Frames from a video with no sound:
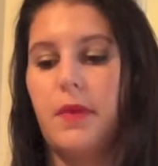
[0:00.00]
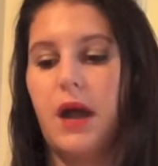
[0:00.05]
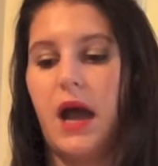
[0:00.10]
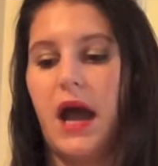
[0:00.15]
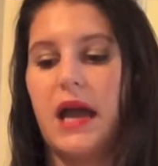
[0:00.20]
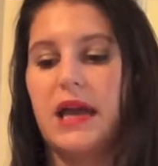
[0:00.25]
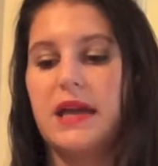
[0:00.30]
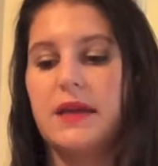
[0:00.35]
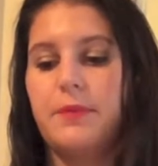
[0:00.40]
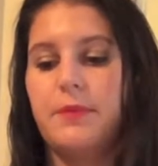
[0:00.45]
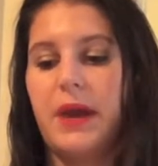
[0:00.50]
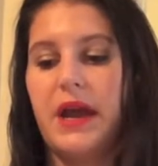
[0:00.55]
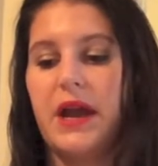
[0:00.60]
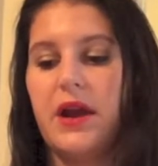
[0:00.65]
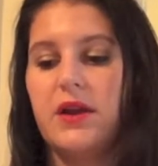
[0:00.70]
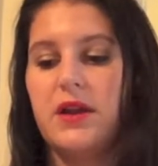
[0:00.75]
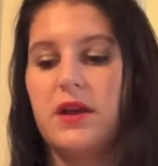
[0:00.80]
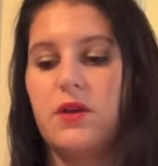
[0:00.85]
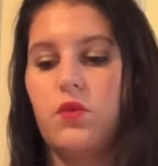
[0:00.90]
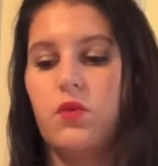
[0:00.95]
I
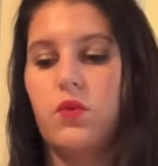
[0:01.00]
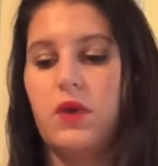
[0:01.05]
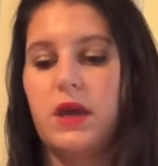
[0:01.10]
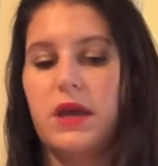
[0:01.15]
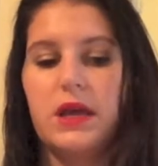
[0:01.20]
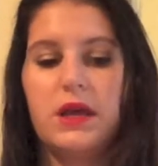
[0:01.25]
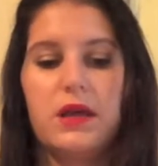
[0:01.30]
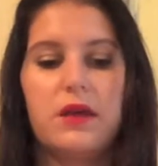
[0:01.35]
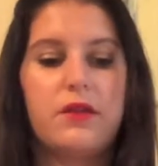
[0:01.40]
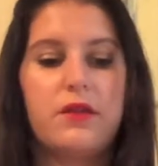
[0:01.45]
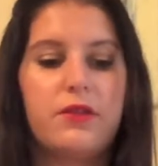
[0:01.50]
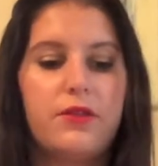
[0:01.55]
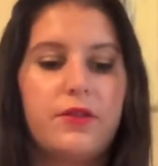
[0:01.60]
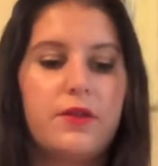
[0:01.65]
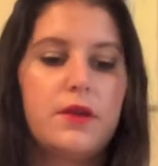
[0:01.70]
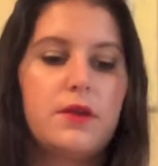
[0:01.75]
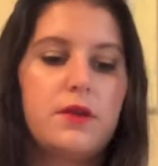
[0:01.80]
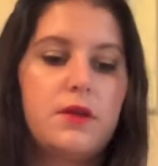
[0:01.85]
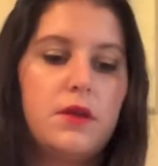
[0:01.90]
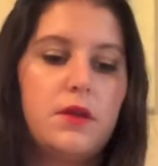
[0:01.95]
paired it with
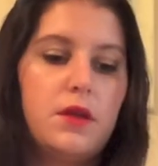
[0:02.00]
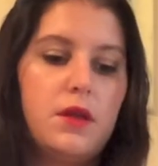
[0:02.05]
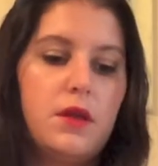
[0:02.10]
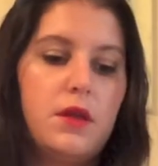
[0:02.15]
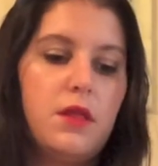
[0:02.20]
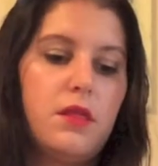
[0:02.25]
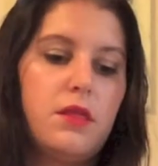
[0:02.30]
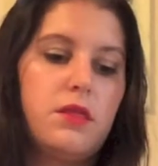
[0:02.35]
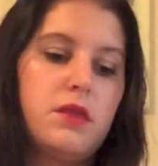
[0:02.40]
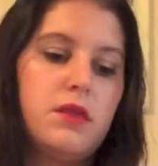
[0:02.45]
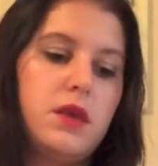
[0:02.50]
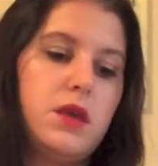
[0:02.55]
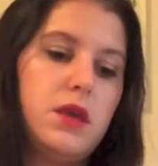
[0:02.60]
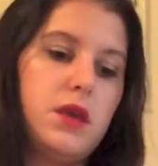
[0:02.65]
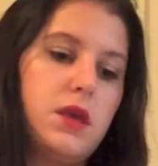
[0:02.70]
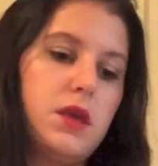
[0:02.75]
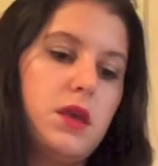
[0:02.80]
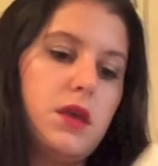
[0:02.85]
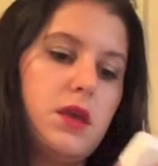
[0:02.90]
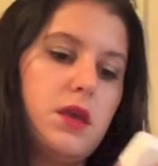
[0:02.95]

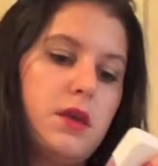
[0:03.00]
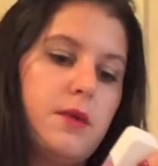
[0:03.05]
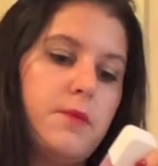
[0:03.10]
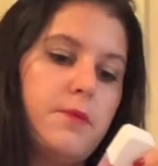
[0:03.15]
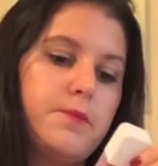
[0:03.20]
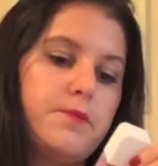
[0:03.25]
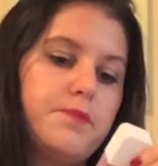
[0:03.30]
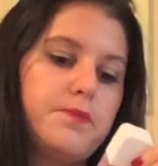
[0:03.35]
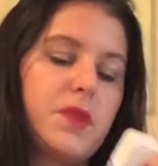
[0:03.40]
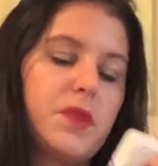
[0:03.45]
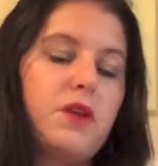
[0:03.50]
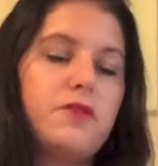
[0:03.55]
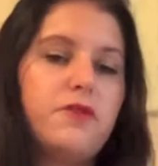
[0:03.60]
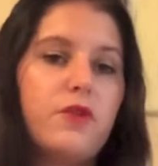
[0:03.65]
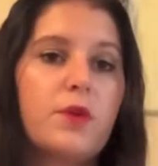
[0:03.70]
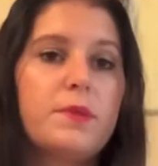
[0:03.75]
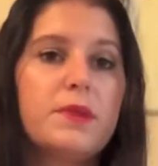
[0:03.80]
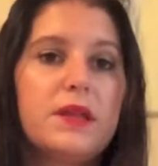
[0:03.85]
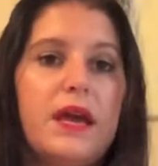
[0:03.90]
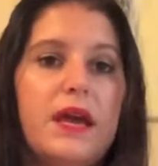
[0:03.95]
the
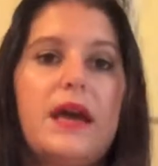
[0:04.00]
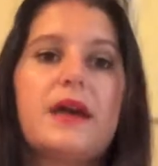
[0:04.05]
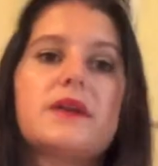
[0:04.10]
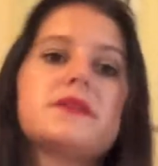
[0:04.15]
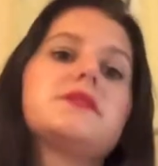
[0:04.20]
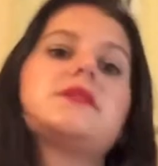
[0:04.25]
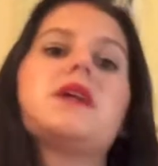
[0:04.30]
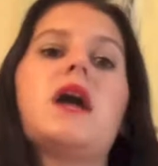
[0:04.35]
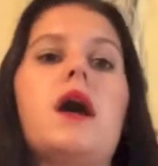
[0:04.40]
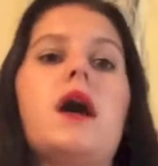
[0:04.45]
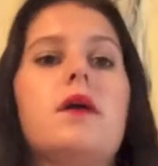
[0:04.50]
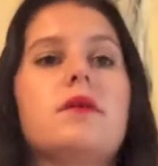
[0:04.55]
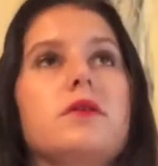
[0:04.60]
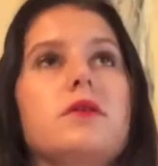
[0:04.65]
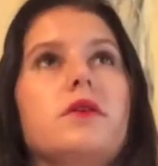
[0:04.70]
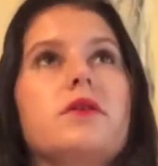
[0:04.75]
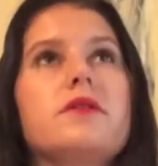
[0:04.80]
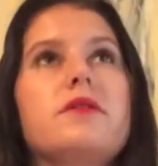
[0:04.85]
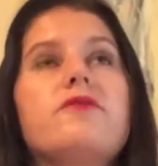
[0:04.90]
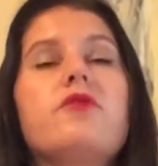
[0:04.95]
Formula X top
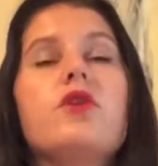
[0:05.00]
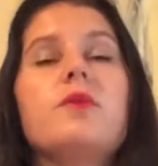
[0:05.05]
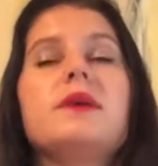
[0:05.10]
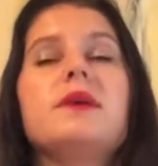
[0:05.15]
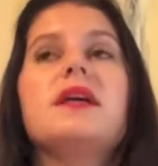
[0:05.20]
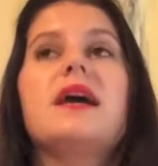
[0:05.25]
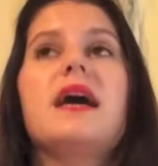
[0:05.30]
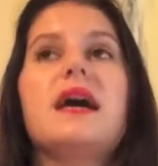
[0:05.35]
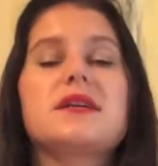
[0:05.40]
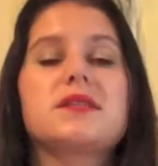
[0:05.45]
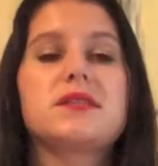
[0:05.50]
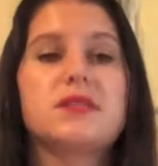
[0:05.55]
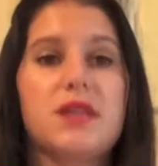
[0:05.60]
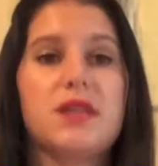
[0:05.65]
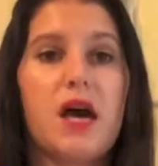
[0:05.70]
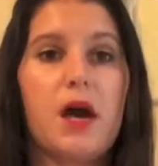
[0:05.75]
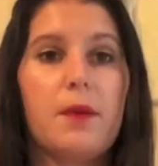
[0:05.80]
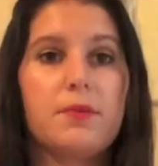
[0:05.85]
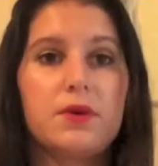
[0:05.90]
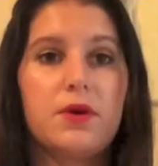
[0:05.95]

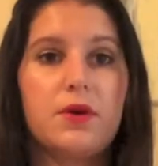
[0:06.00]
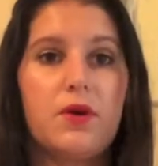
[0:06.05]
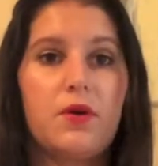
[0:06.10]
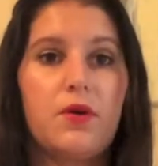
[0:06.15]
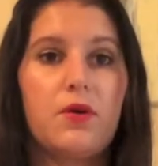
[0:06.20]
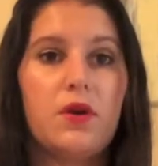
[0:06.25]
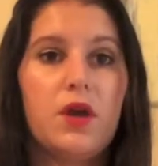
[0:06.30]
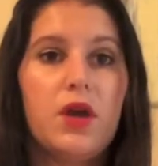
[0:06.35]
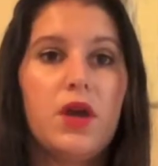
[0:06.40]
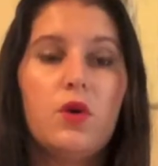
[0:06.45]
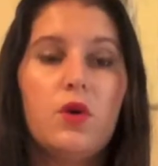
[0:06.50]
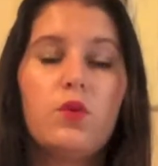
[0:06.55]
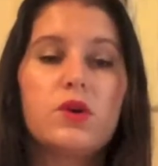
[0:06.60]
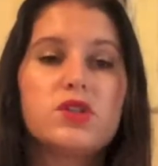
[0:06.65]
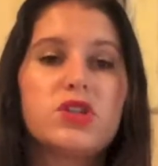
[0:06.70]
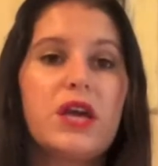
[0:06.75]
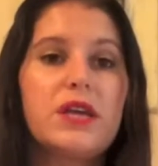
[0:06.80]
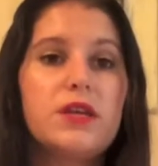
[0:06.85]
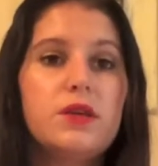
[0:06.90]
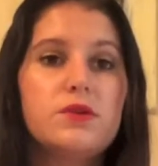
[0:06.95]
coat,
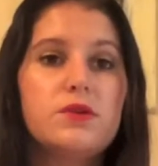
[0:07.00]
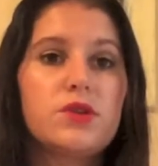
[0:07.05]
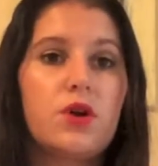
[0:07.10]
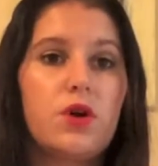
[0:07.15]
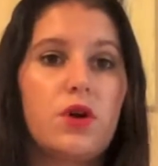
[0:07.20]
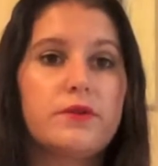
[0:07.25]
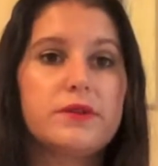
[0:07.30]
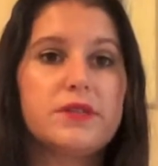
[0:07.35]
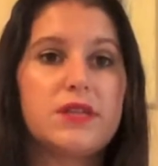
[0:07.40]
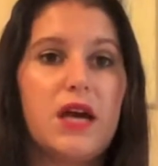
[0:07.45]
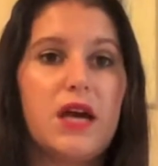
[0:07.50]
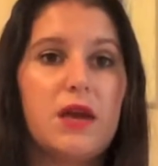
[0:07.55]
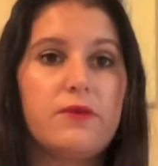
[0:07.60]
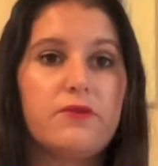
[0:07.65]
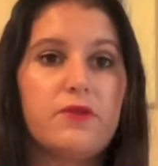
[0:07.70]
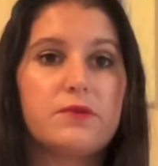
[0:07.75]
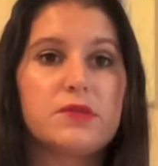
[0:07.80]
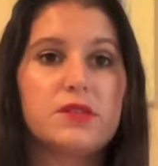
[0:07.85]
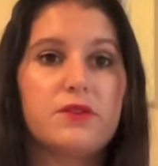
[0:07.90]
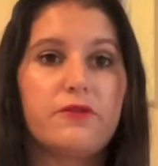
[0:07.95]
which I use all the time
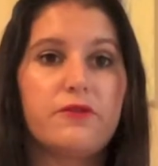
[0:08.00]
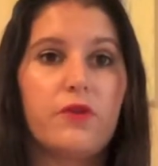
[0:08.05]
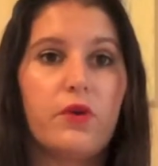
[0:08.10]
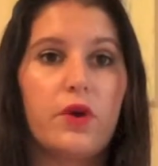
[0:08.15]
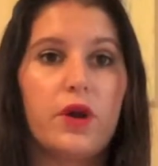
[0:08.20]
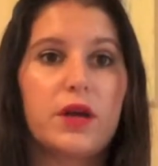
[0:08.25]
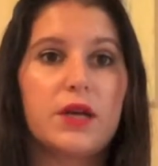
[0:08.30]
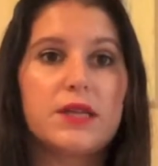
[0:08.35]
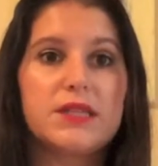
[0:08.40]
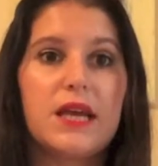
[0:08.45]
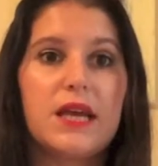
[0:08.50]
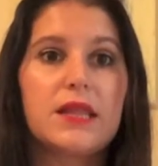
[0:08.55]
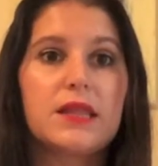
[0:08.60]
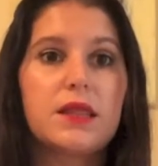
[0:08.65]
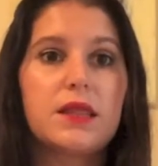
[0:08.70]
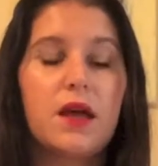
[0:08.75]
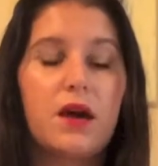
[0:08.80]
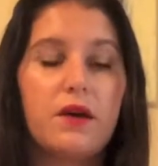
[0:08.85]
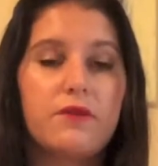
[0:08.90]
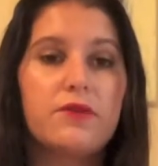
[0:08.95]
from Sephora because I
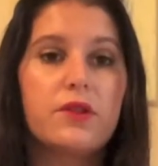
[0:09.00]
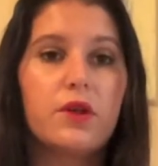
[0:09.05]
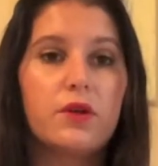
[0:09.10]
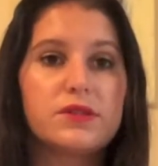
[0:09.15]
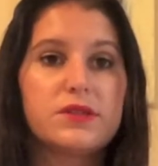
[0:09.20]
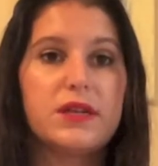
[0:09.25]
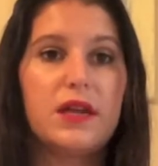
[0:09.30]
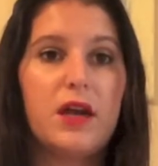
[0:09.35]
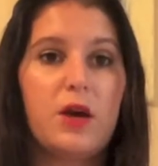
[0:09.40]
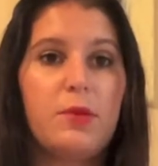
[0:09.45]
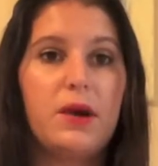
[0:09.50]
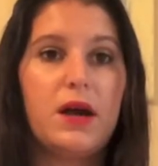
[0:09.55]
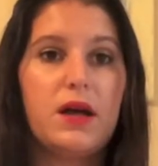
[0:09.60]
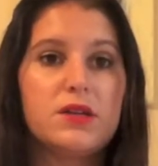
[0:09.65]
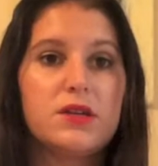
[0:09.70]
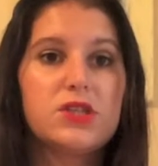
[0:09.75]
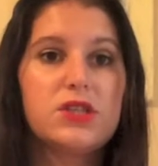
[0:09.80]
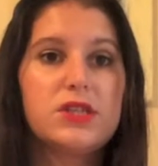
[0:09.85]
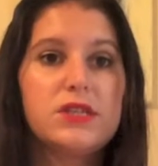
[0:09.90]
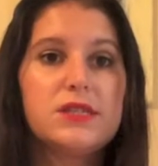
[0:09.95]
love those nail
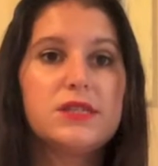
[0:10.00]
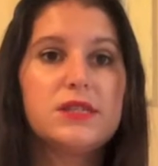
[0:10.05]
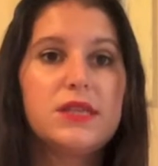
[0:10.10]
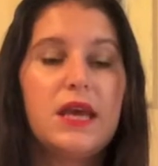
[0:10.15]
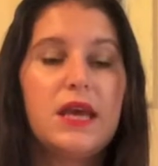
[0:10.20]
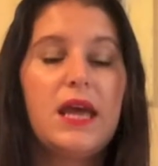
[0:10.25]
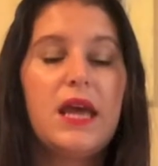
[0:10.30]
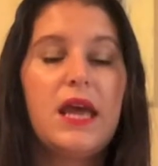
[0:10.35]
polishes.